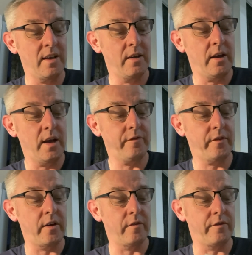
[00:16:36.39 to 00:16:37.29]
hefty
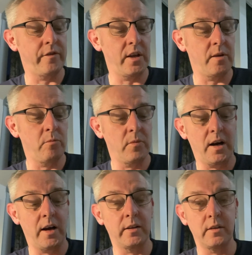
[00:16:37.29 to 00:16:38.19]
of frame
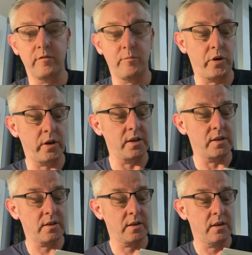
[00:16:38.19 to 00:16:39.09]
and of
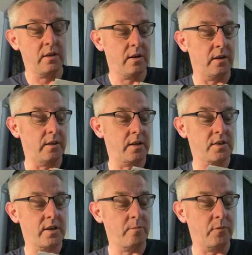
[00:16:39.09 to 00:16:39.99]
price, and
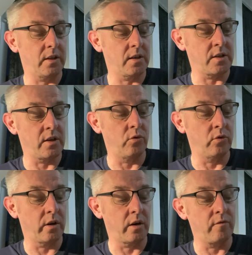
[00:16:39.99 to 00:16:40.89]
accepted as the
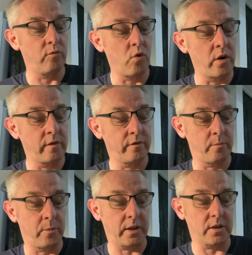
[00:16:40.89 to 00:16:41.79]
owner of one of the
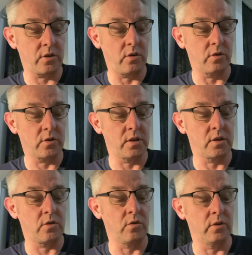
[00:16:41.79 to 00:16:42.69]
biggest cocks in
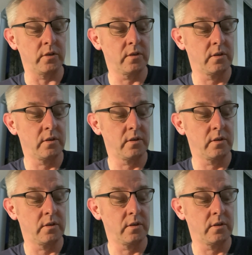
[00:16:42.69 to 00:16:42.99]
Scotland.